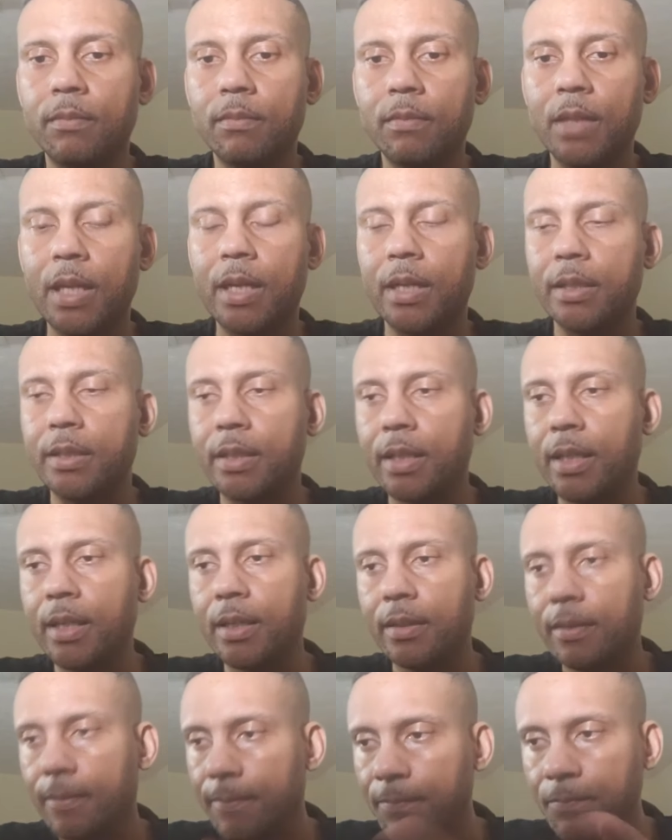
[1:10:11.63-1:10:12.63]
Like I
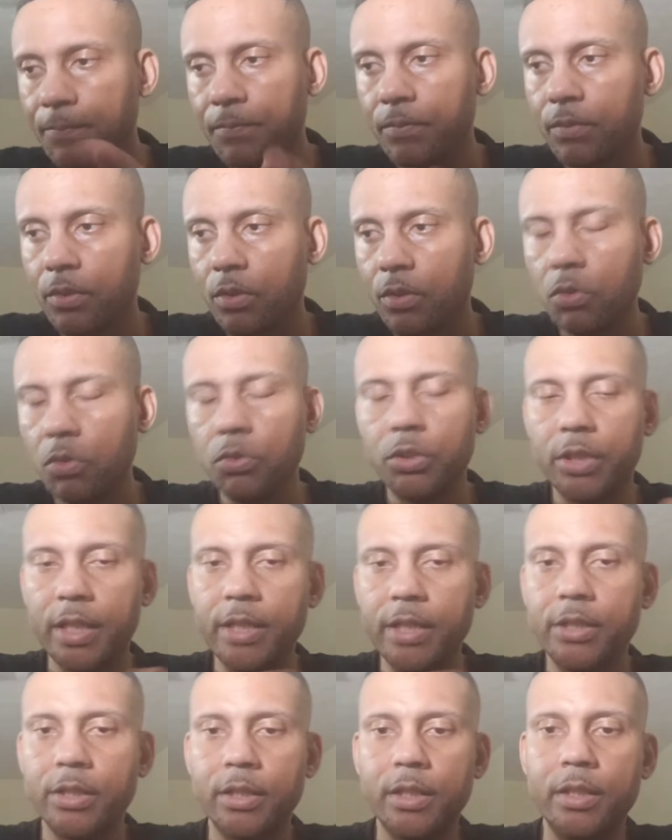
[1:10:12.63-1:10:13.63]
said, who's
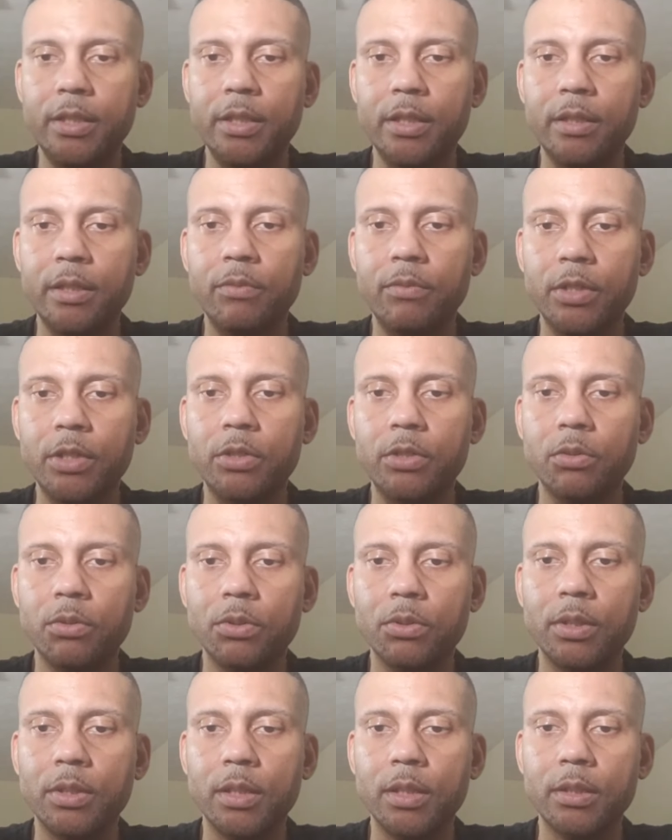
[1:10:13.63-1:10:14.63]
teaching these
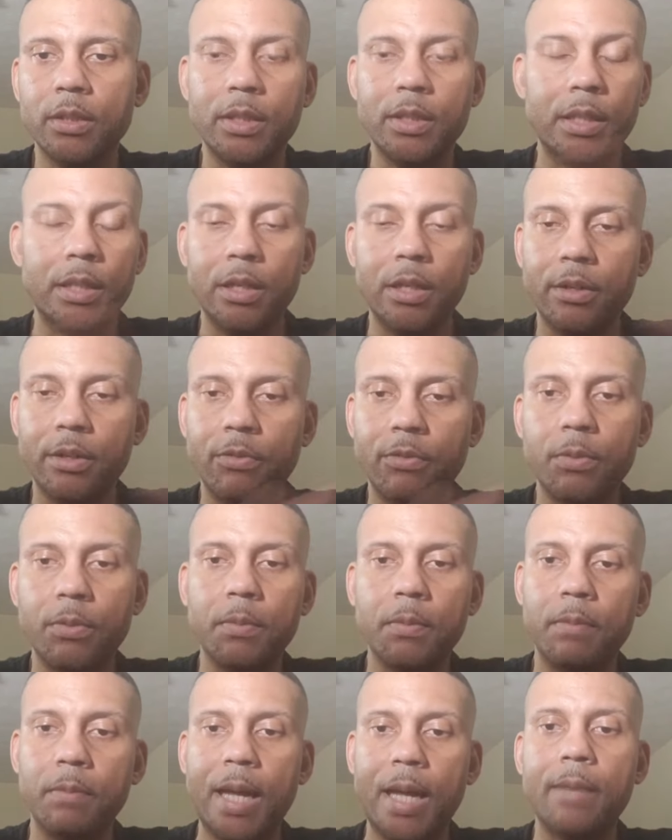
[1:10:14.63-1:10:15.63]
individuals this? They learn it from
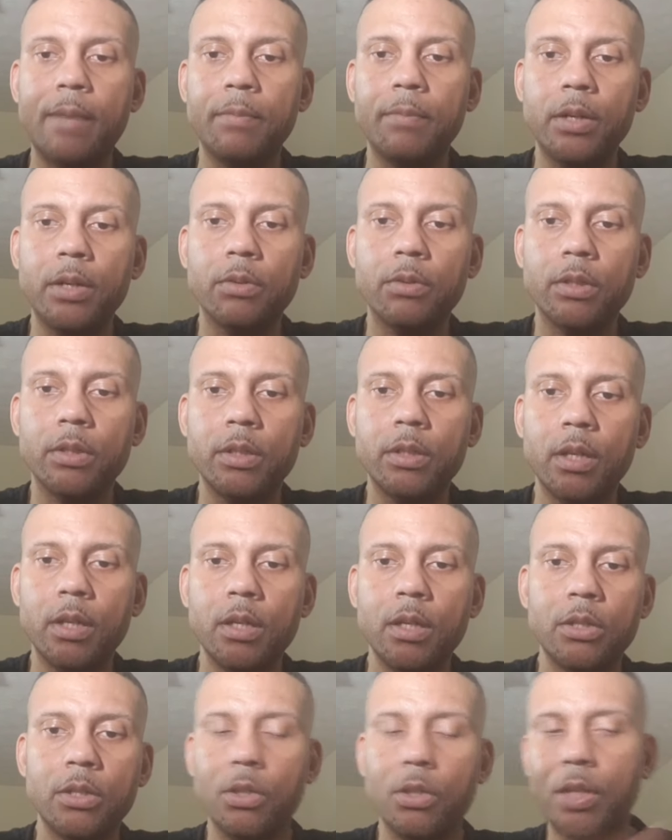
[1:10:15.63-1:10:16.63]
the black mirrors.
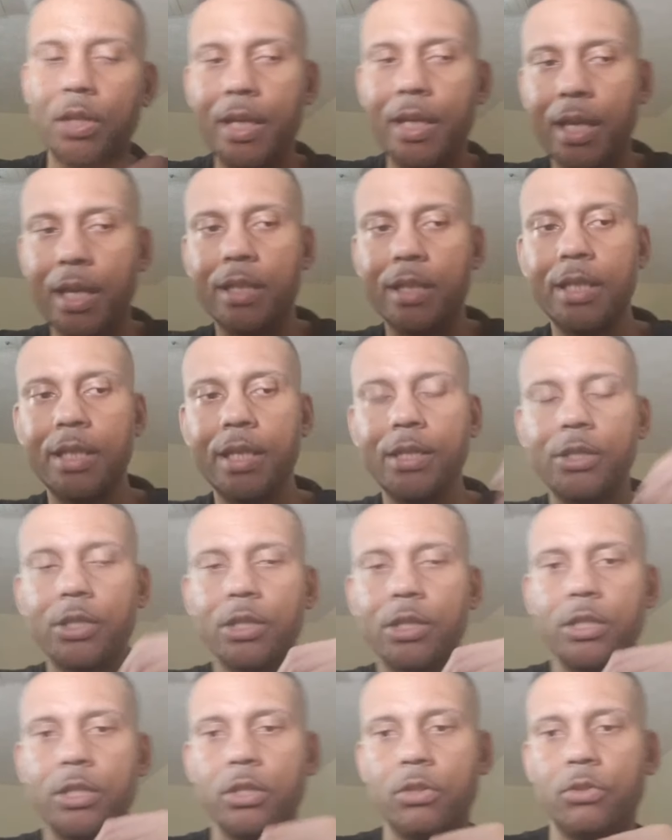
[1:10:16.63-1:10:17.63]
So they can't teach
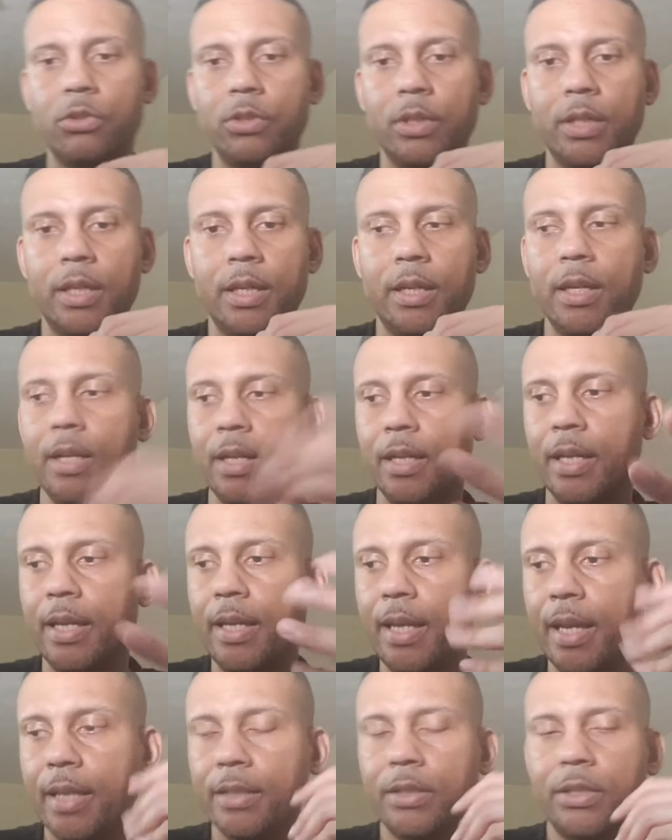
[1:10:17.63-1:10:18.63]
their children that. They
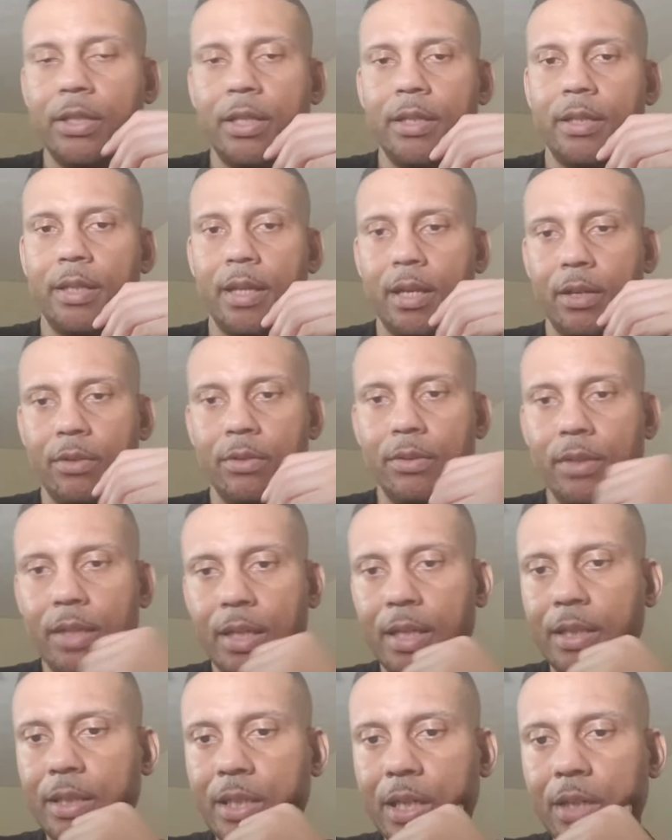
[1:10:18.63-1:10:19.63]
can't sit down
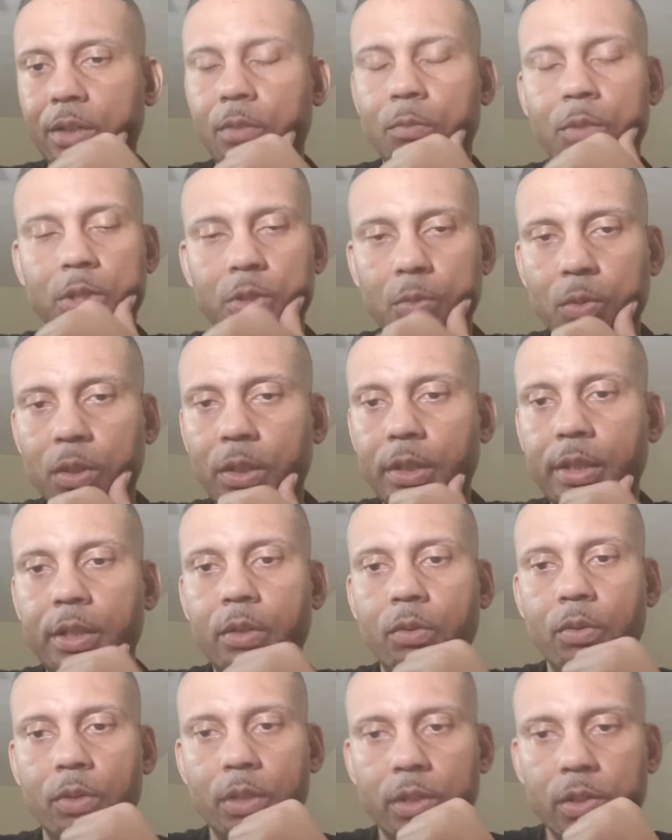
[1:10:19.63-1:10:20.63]
and tell them what's really
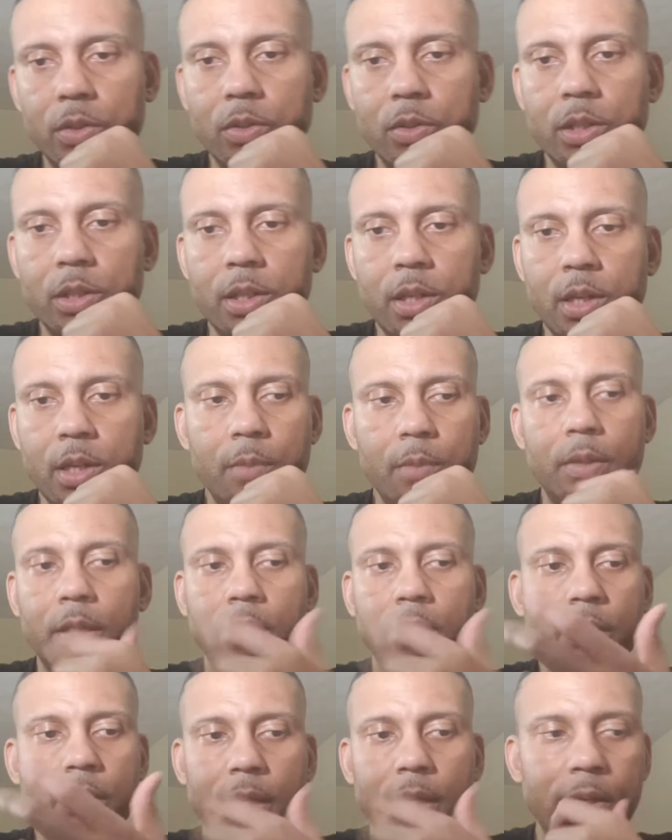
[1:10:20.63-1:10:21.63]
going on
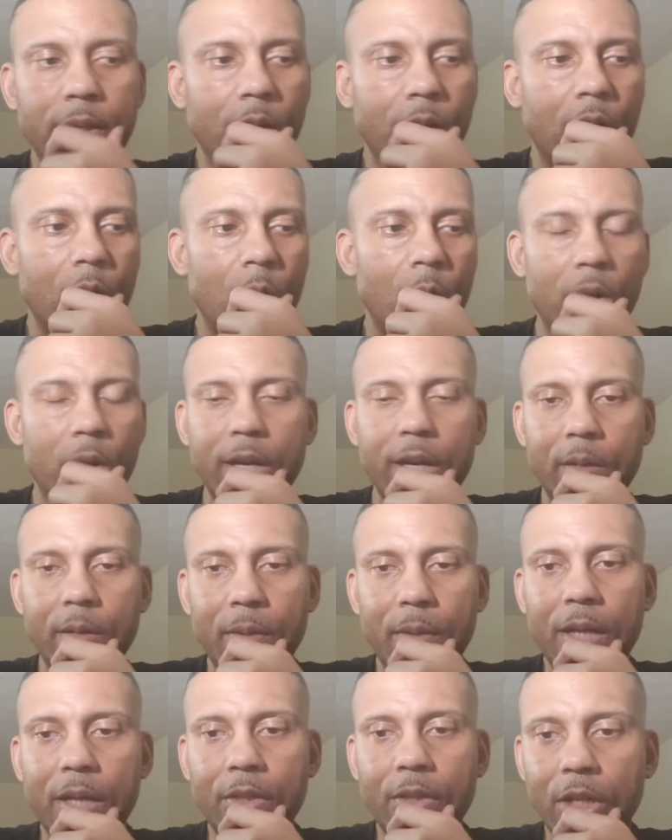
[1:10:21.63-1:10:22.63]
because they all worried
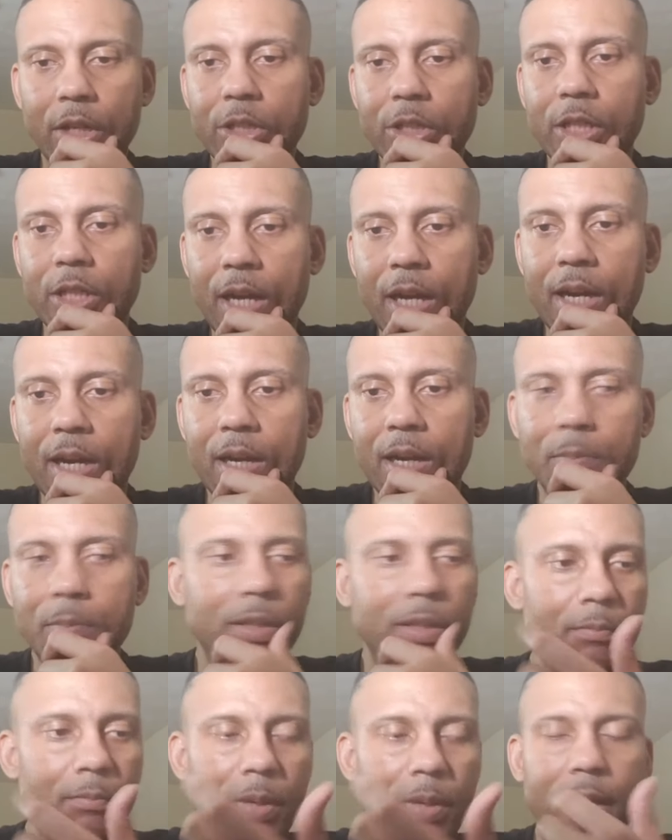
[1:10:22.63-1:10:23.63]
about their jobs
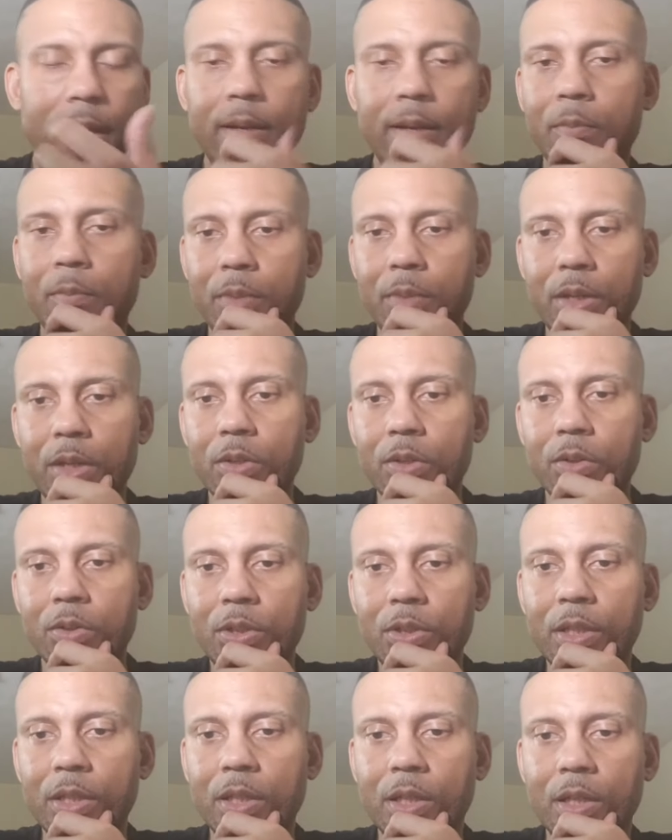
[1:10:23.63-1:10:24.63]
and paying
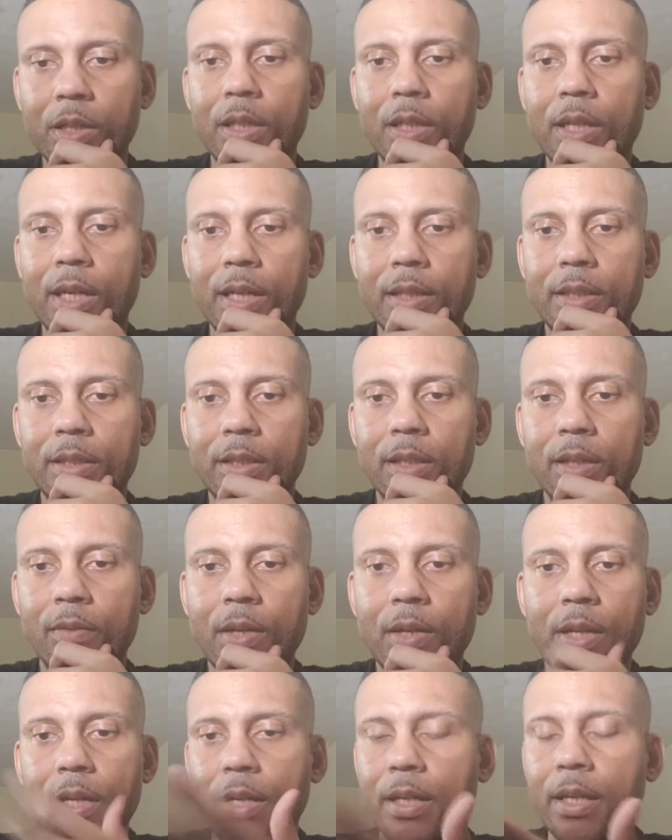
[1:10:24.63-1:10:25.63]
bills and all of that stuff.
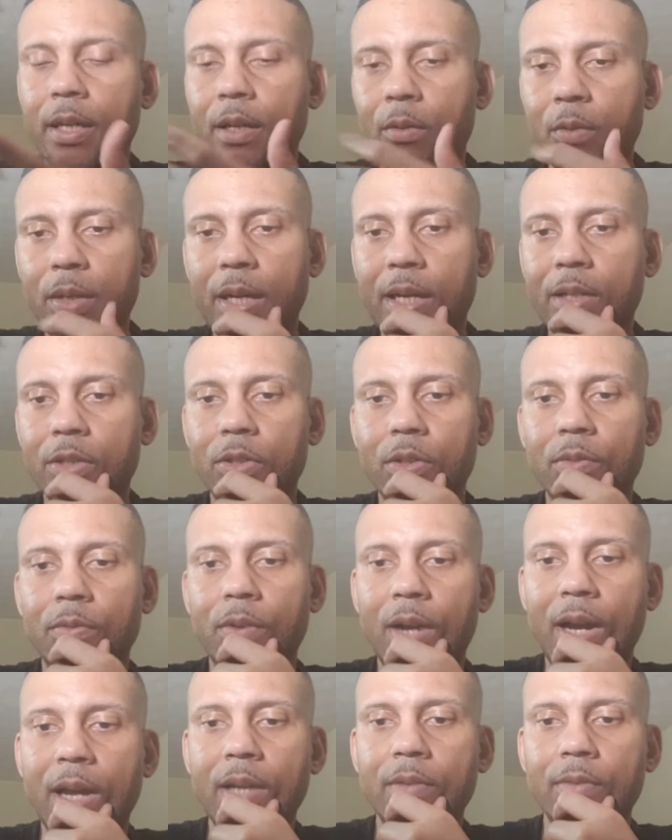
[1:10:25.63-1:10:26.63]
Yeah, we got to
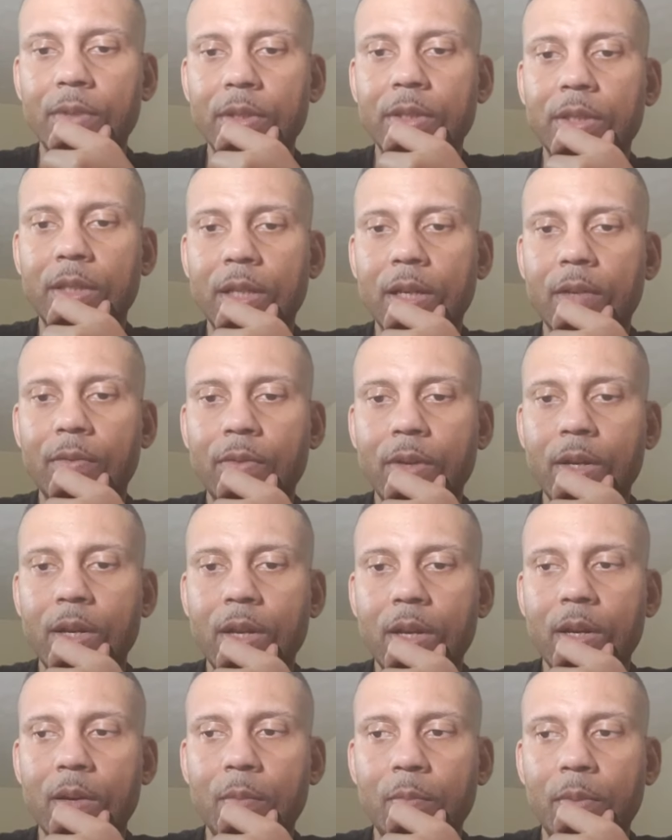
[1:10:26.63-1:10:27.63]
survive and stuff,
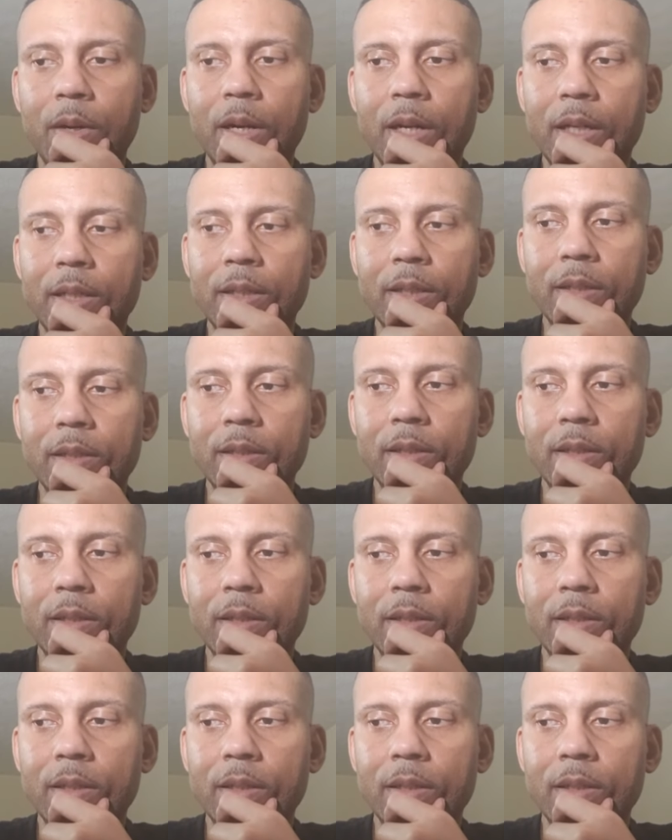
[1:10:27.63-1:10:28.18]
but